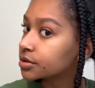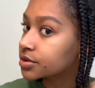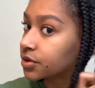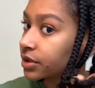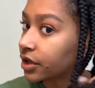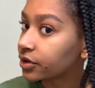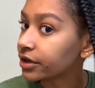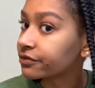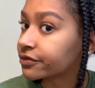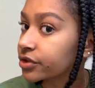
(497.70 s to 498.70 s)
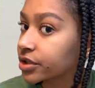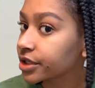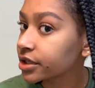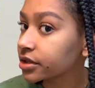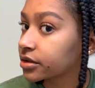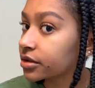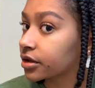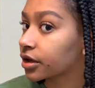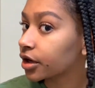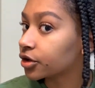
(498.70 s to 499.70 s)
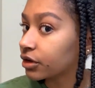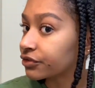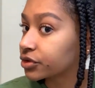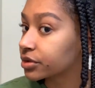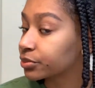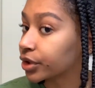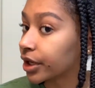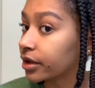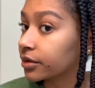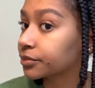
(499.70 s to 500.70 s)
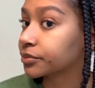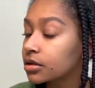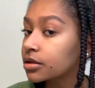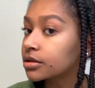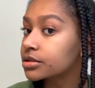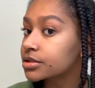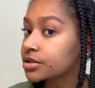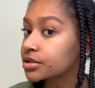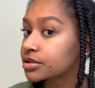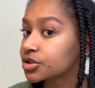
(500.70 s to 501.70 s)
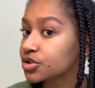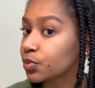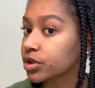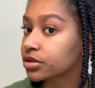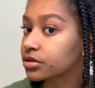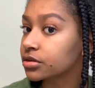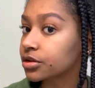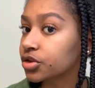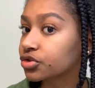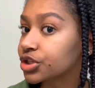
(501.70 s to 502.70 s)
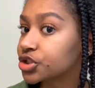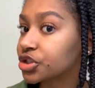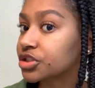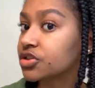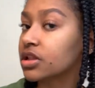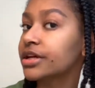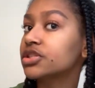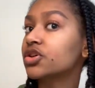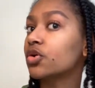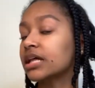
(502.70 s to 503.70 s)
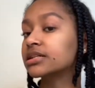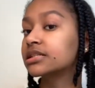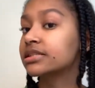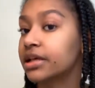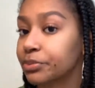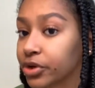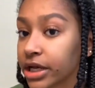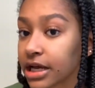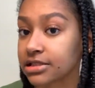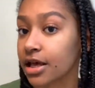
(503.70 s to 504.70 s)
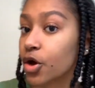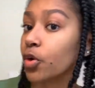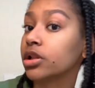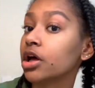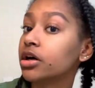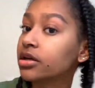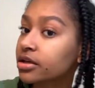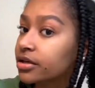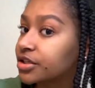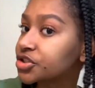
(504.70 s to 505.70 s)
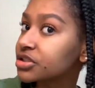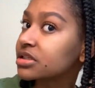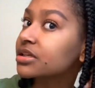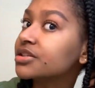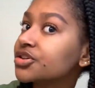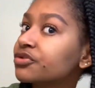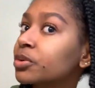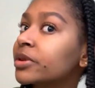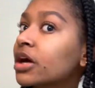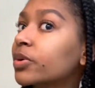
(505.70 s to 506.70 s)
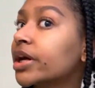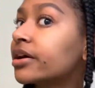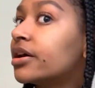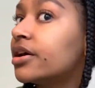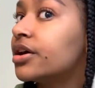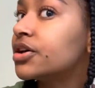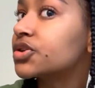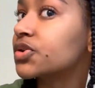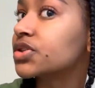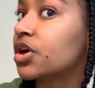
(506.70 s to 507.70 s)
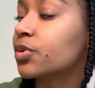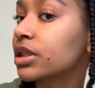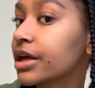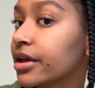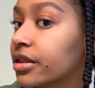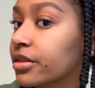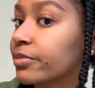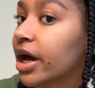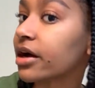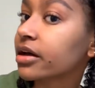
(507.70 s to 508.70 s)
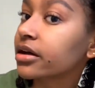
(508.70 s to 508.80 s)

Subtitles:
So now I fully unraveled the braid. This is just what the 30 strands look like. So I like to separate as I go along. It's just easier for me that way. So I'll start with like the back.